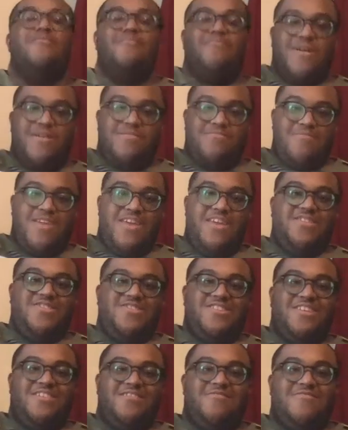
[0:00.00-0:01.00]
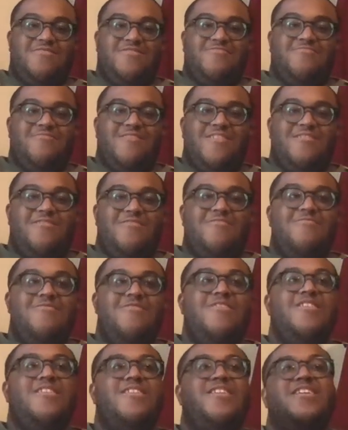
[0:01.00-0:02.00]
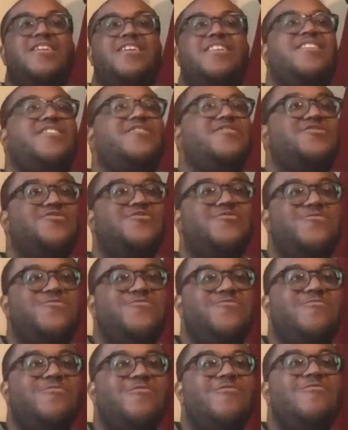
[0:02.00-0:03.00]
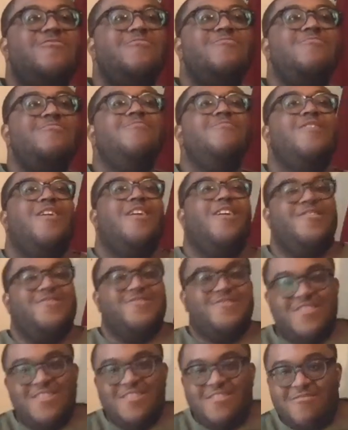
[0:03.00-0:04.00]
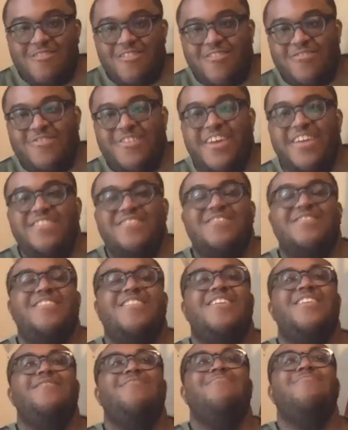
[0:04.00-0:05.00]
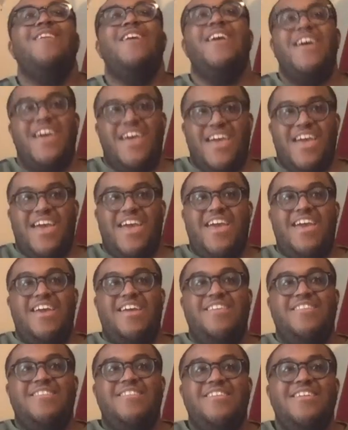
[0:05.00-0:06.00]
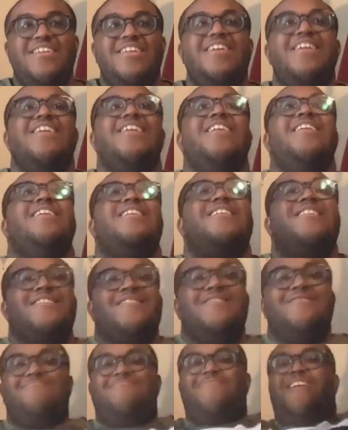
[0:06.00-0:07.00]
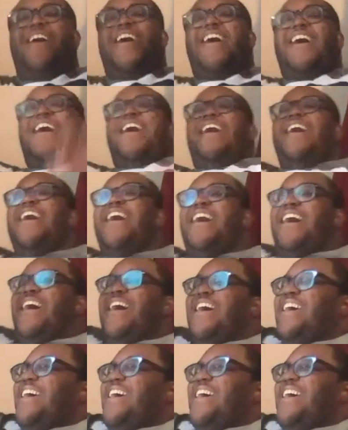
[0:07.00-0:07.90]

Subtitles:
my main channel as well. And as usual, I'll see you all next time, and goodbye.